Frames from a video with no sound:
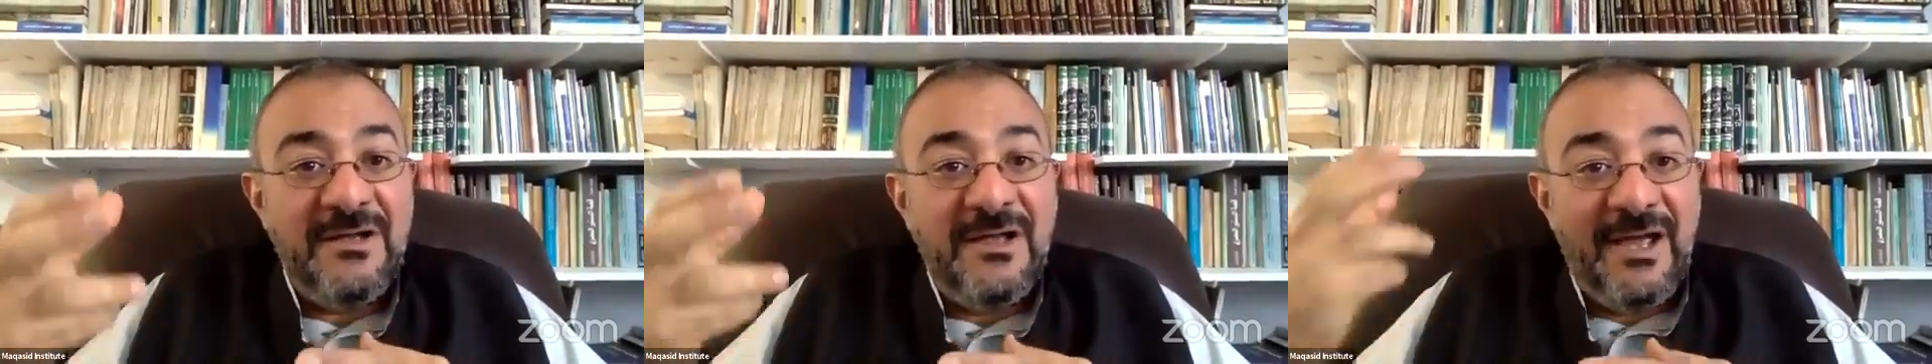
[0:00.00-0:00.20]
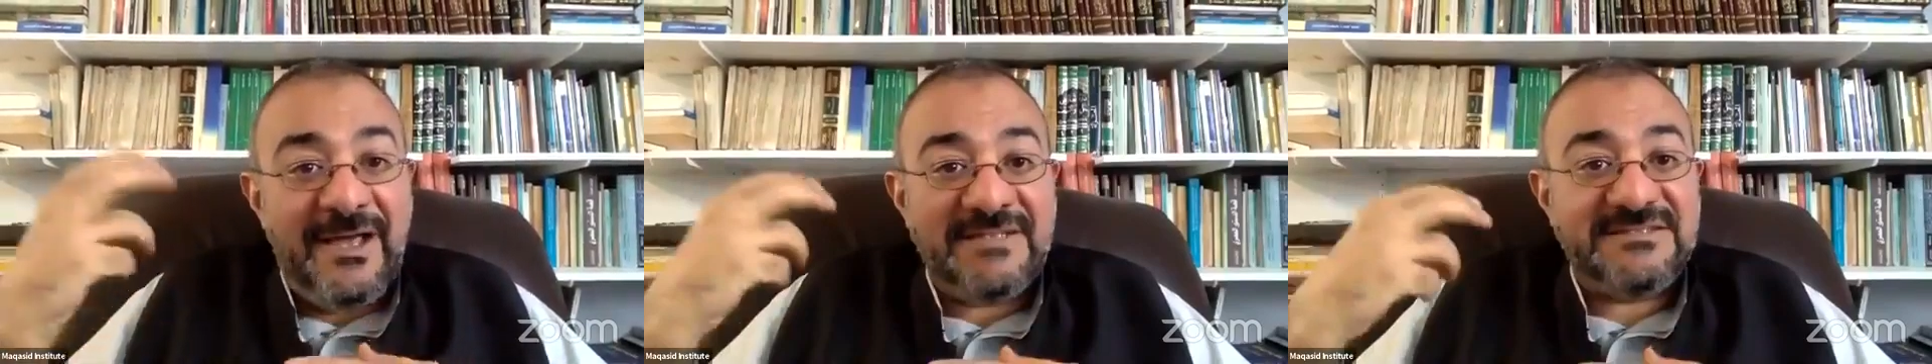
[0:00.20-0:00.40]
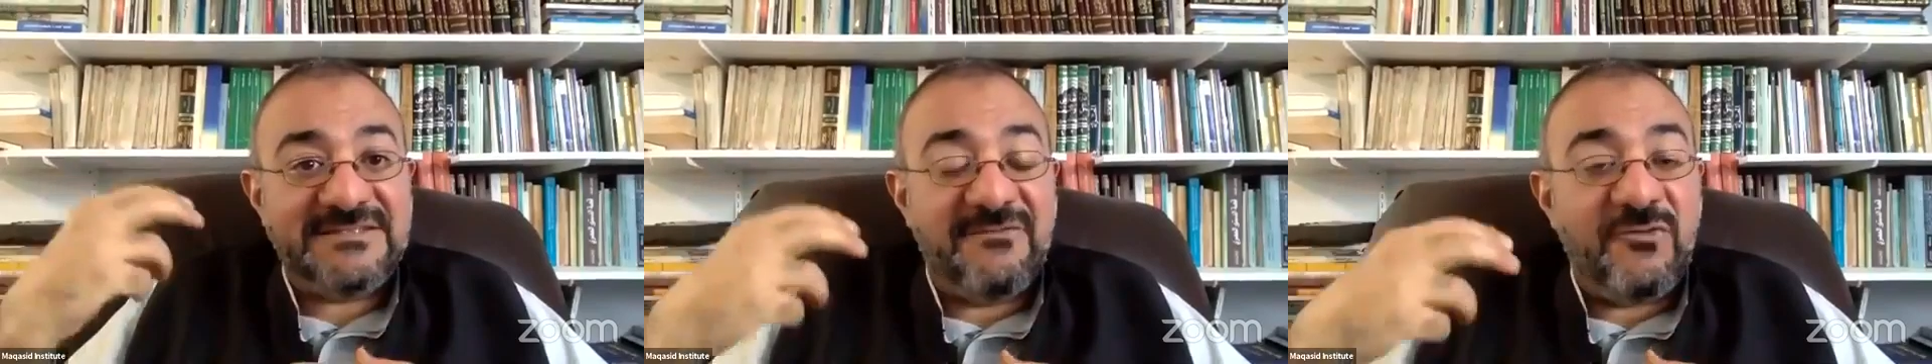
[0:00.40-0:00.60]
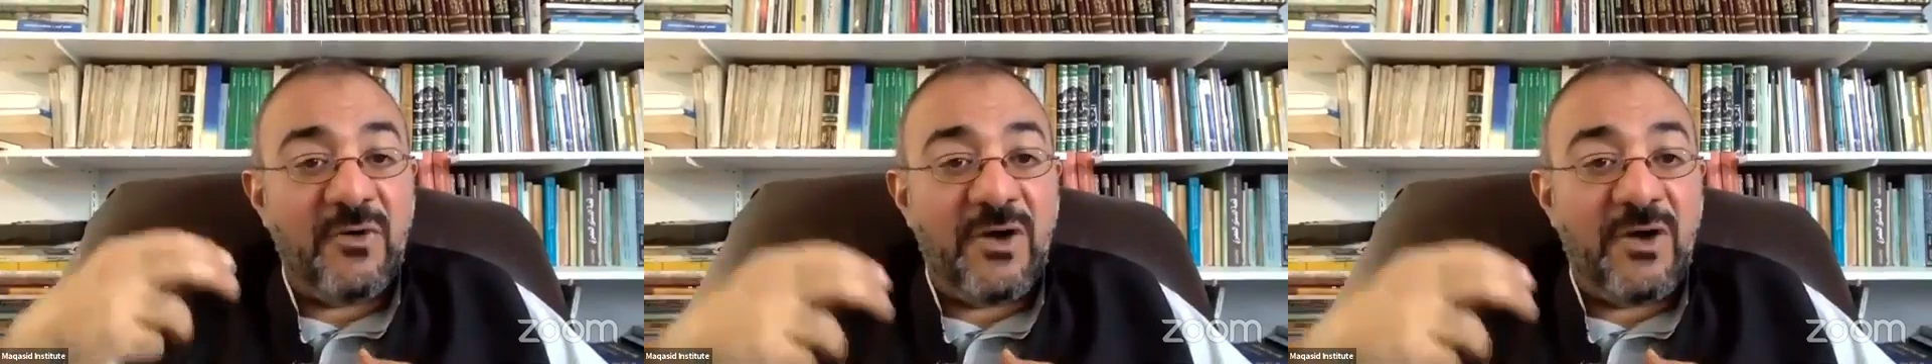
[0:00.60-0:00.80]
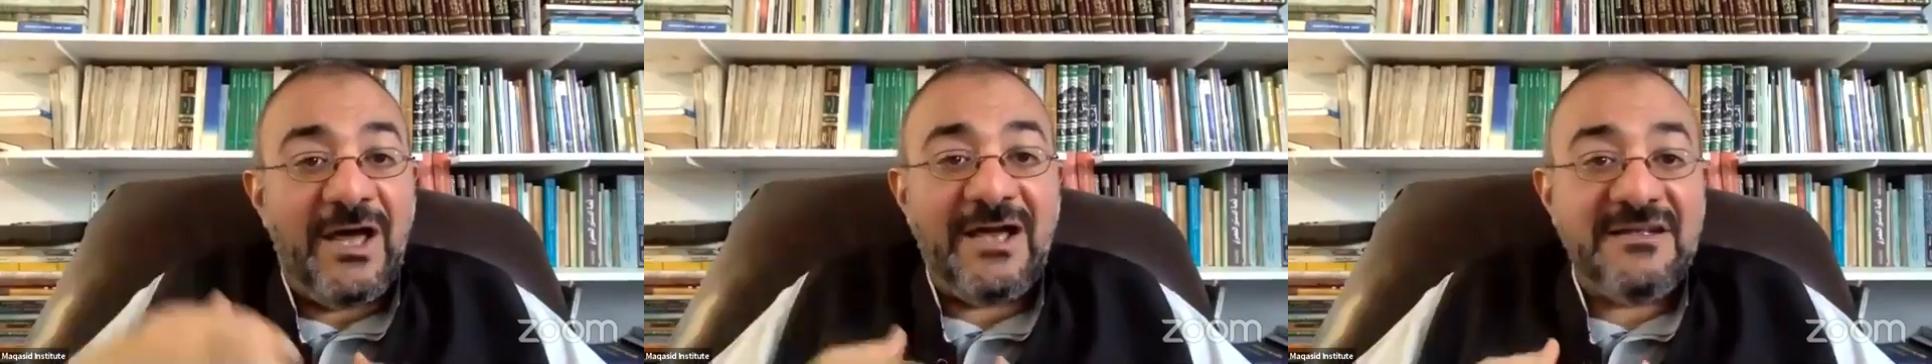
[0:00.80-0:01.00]
as the
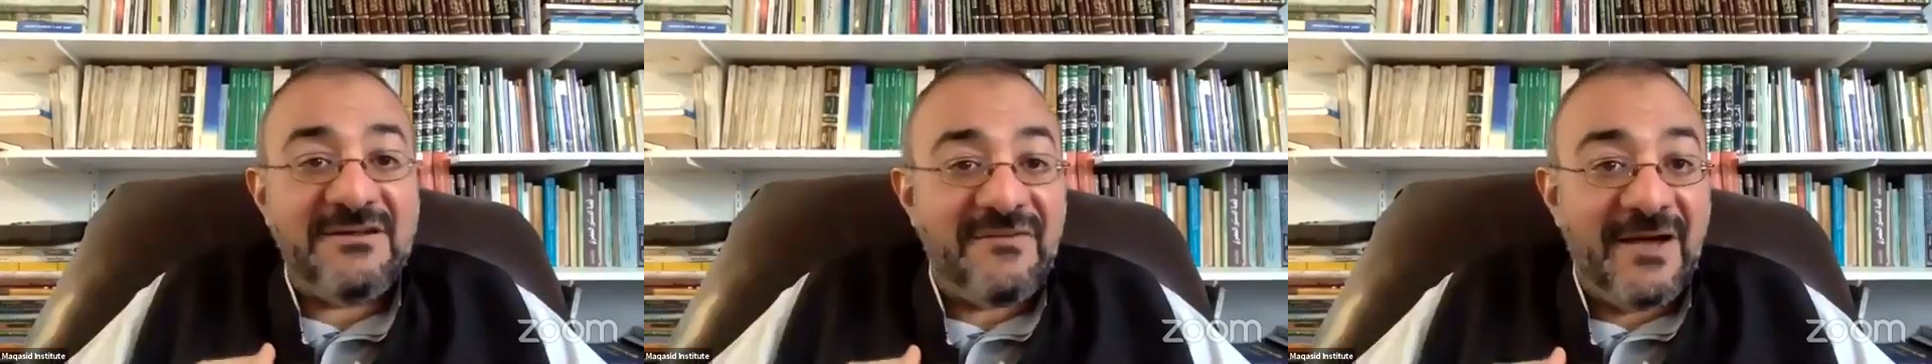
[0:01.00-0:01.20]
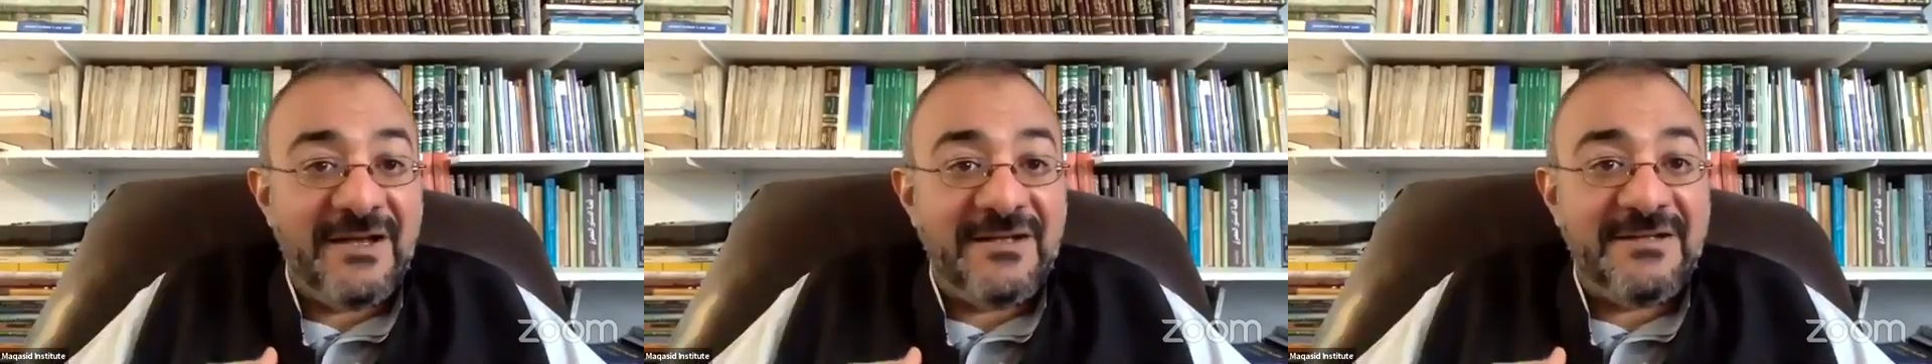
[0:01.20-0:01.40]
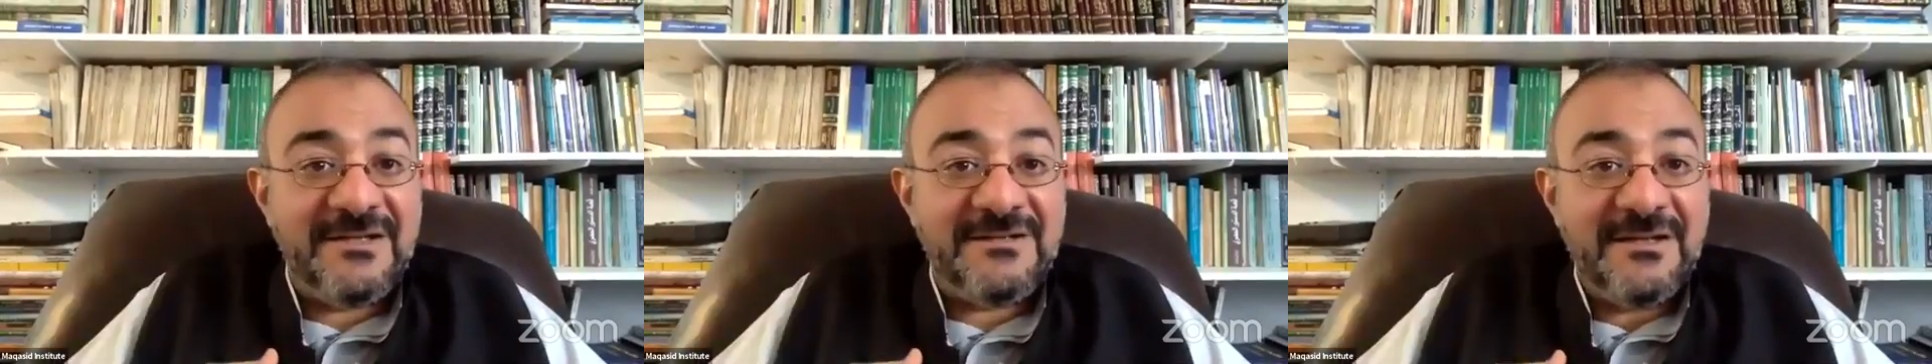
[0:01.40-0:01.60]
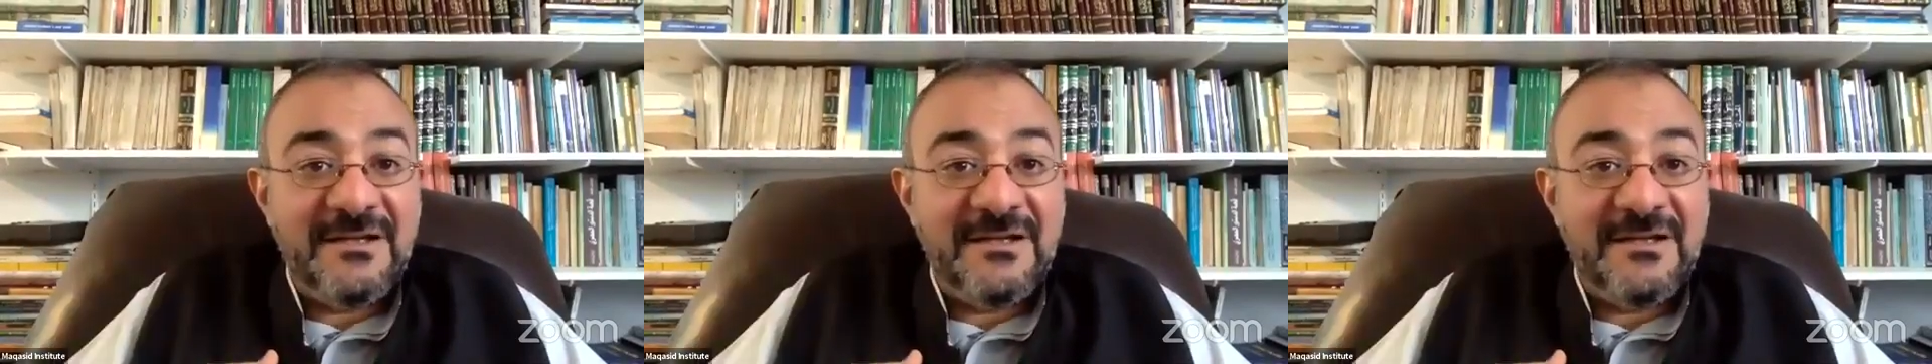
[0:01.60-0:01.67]
fuqaha defined it